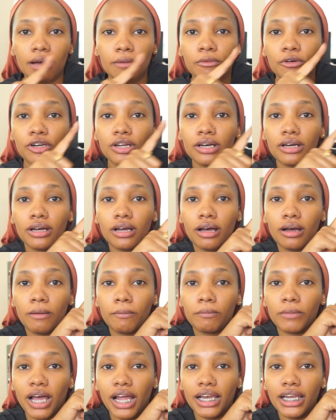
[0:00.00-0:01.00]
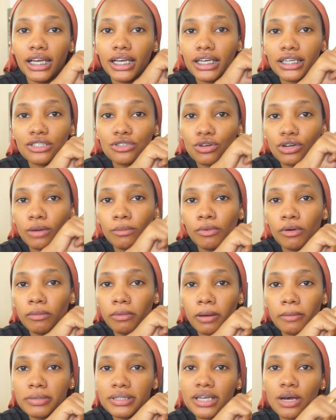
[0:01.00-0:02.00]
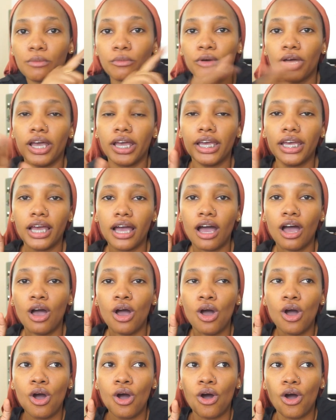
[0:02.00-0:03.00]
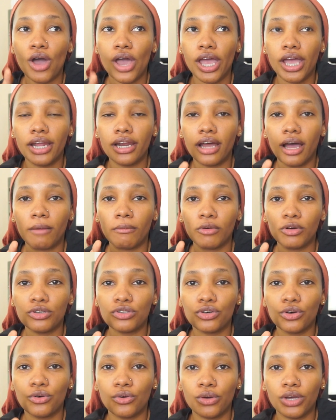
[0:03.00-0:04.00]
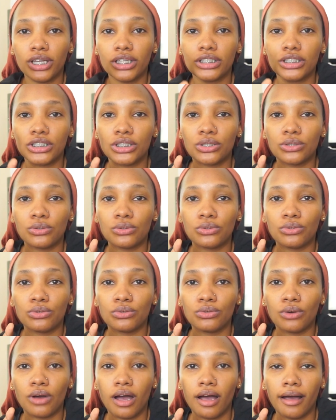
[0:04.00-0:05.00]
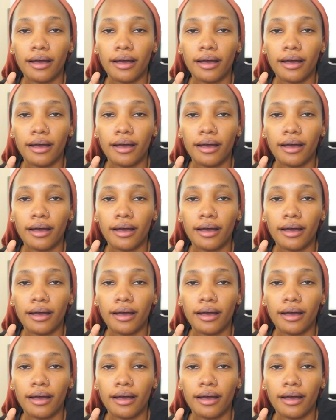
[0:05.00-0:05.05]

I'm gonna a link is gonna pop up somewhere here, and I'm also going to